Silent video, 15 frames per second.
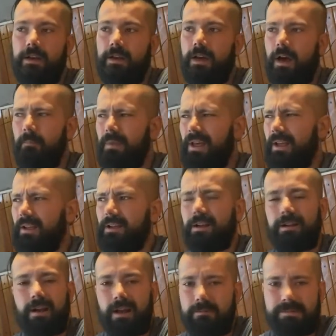I'm like,
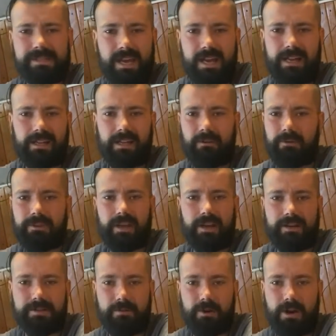I'm cycling. What the
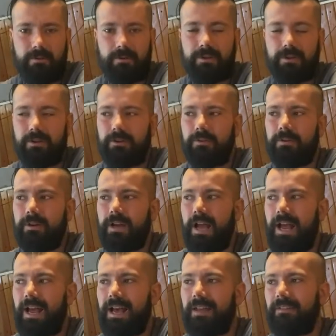hell's wrong with you?
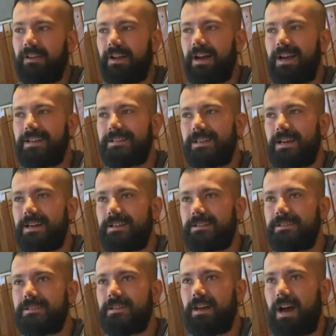And the guy
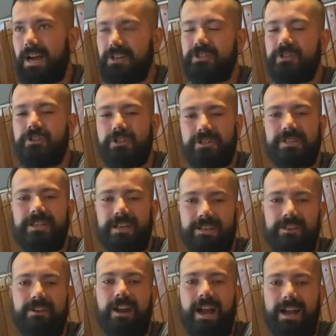says, I should just
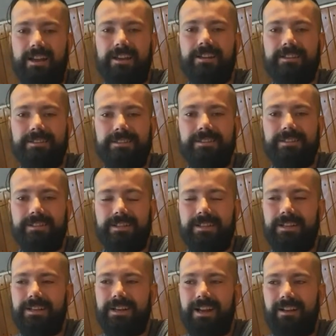kick your head in.
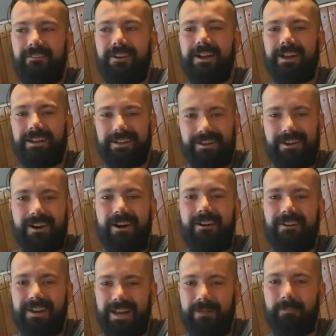I'm like,
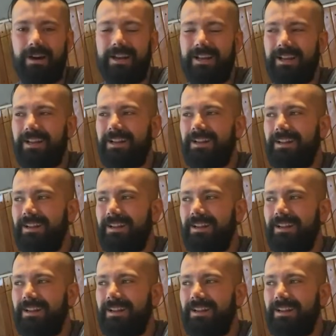okay, buddy.